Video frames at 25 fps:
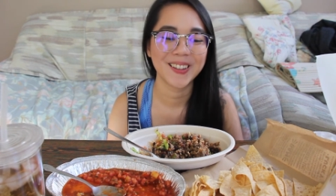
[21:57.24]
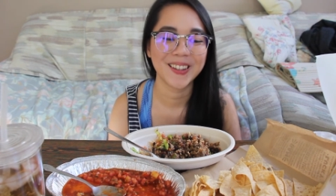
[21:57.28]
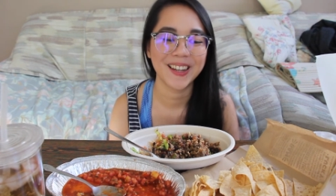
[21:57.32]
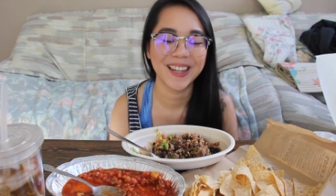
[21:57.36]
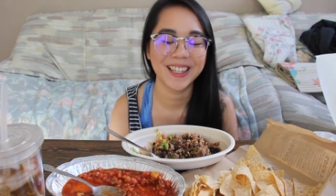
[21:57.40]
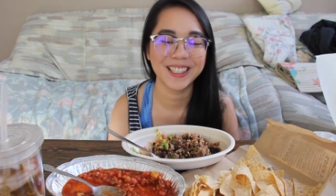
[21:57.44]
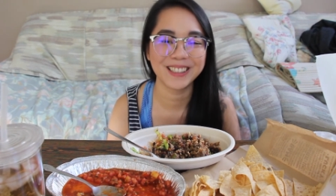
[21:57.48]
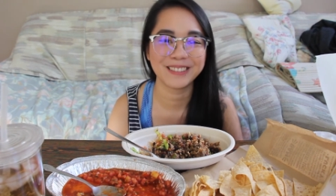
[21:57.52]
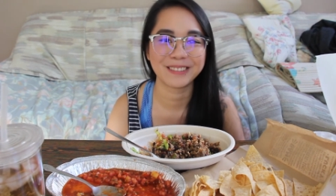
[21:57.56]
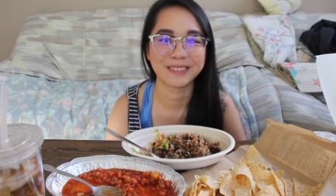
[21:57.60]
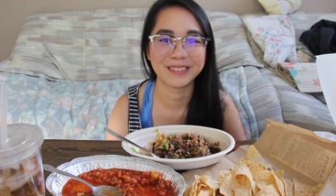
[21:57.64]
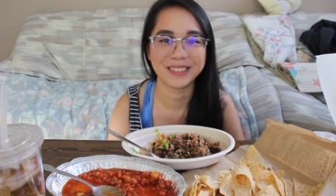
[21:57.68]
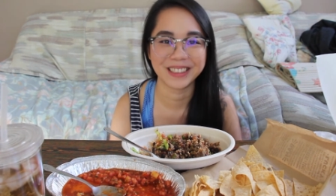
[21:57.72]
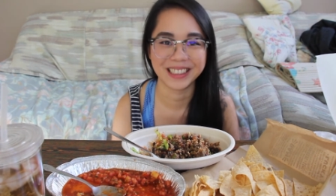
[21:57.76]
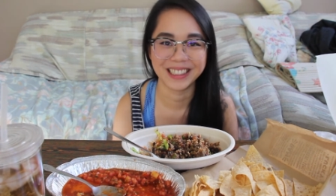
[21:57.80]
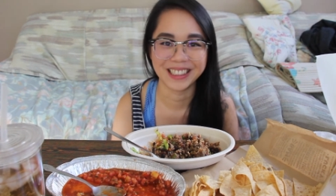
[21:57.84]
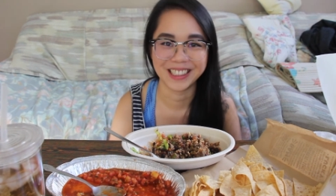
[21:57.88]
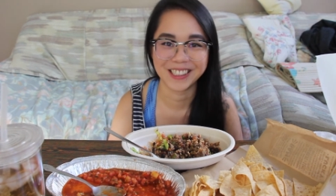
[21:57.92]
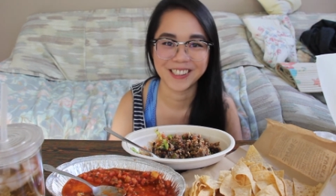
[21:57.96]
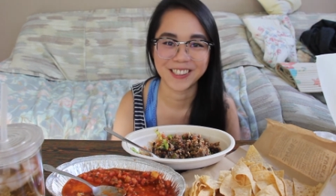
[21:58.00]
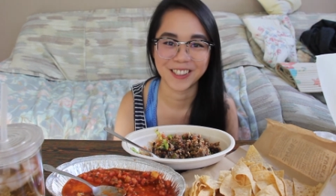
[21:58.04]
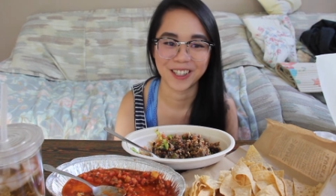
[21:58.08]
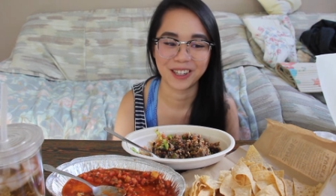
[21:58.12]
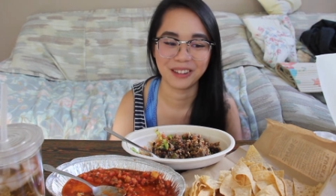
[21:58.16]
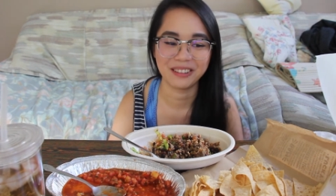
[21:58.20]
he has
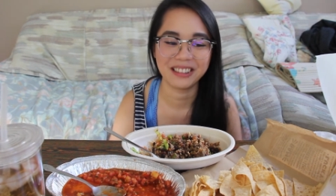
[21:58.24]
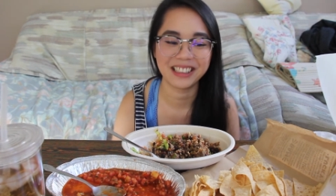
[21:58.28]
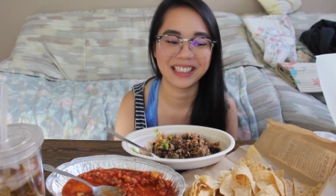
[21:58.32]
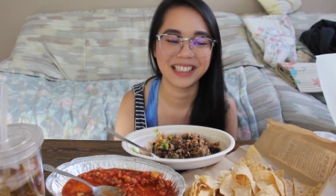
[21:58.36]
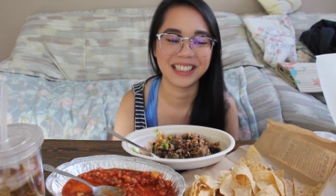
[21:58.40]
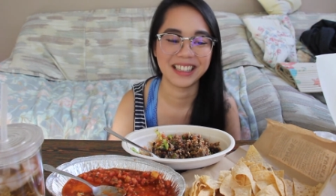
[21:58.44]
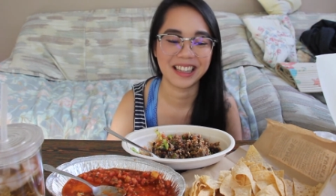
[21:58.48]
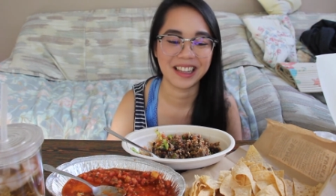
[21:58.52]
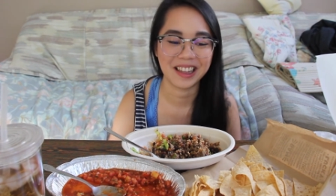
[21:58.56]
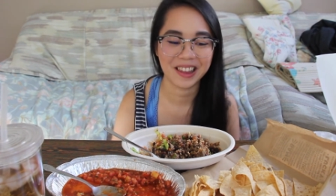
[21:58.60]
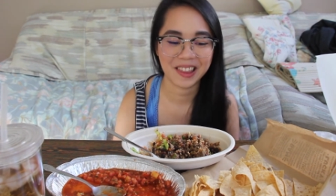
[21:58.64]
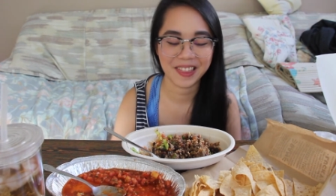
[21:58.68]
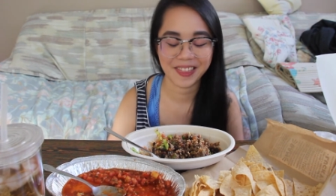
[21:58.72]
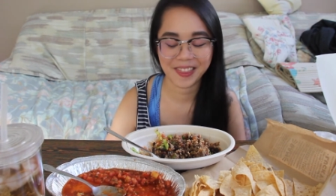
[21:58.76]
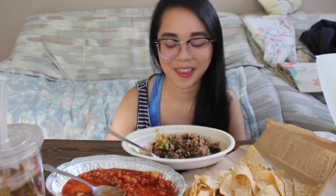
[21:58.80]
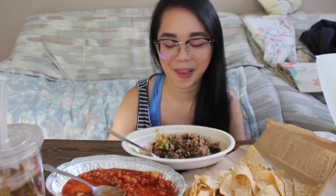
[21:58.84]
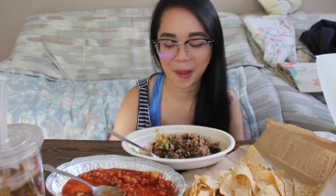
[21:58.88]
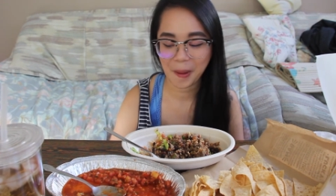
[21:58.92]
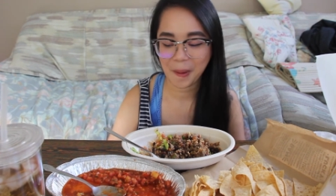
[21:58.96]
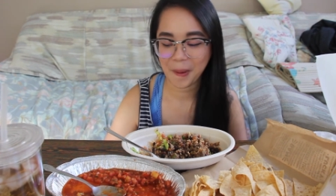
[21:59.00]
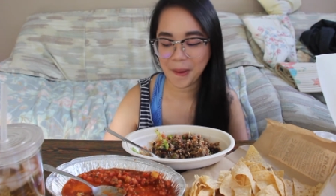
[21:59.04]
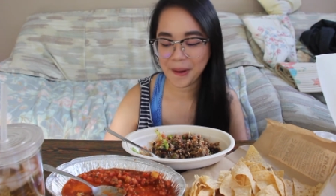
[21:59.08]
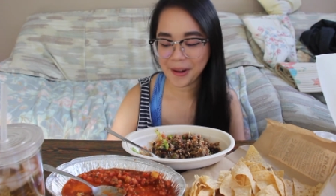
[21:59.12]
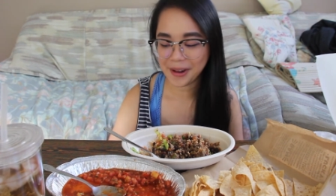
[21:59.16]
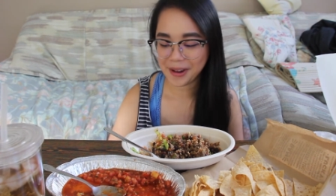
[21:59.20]
really sharp teeth.
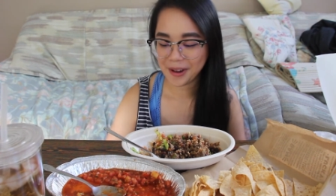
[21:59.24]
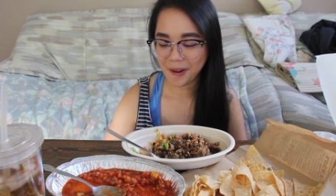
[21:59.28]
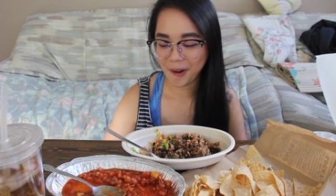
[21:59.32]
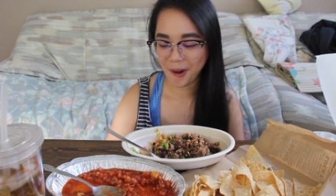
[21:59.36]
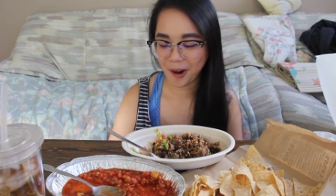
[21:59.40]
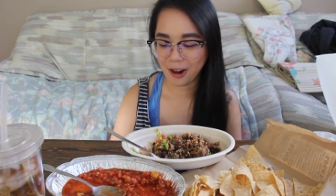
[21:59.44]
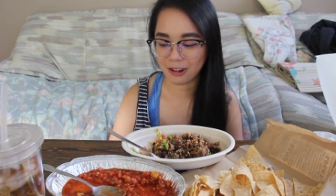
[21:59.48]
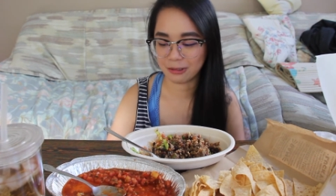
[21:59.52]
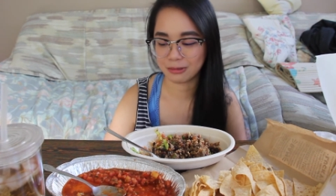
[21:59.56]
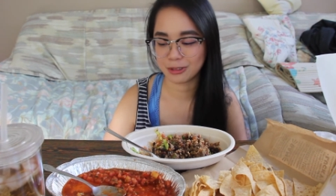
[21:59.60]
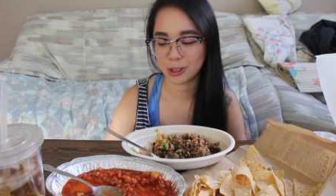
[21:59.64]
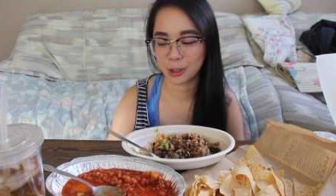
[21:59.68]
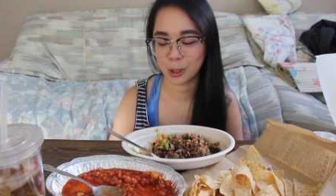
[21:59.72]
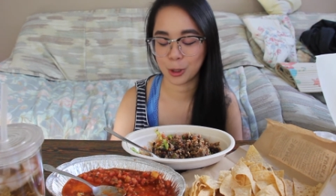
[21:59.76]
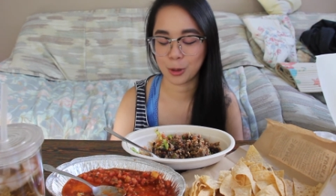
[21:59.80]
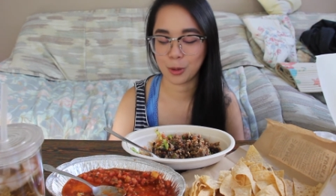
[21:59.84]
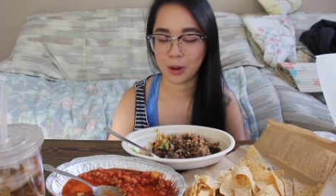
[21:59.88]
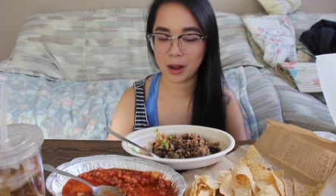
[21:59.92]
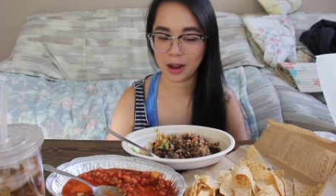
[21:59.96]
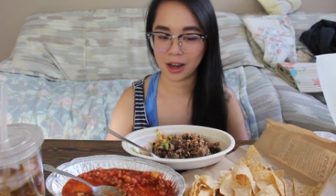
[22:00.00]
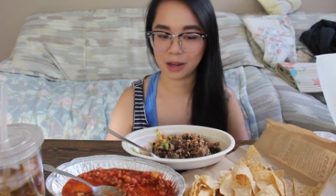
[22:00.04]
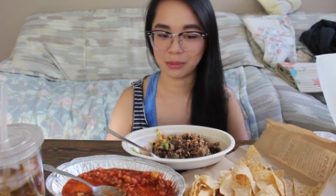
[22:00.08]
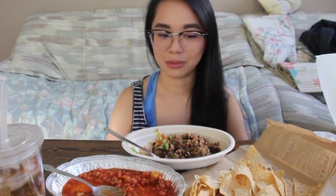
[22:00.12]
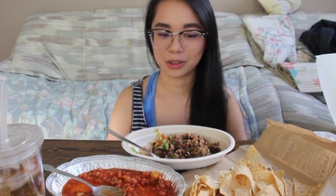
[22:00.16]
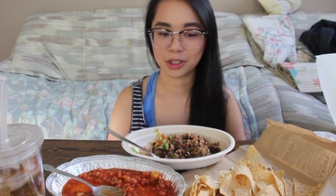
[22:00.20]
Um,
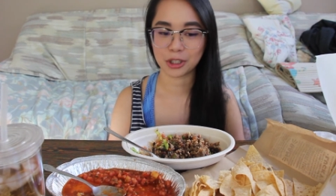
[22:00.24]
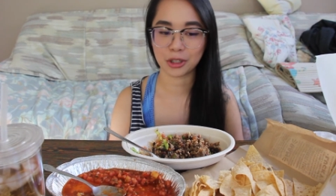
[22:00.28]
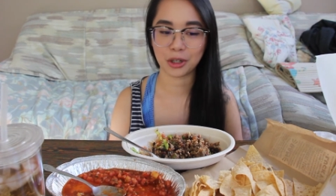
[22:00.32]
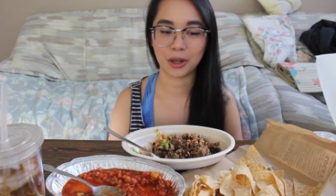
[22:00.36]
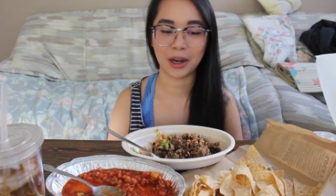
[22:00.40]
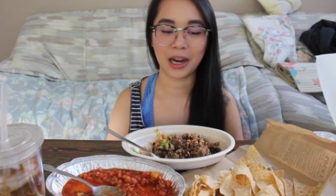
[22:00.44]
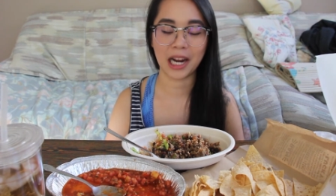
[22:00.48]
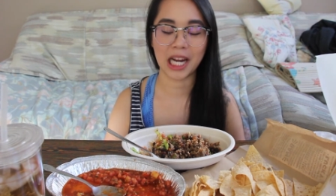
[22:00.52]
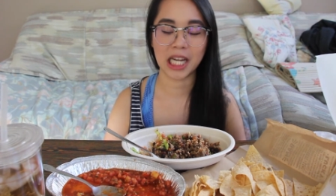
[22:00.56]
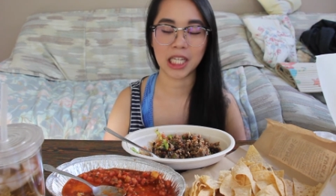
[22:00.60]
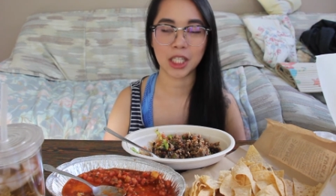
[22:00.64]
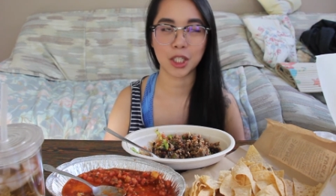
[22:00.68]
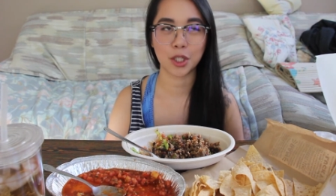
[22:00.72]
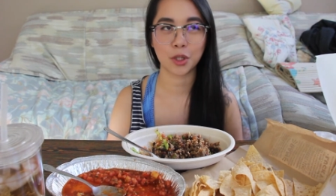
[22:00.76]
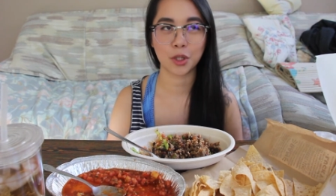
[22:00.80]
so I'm trying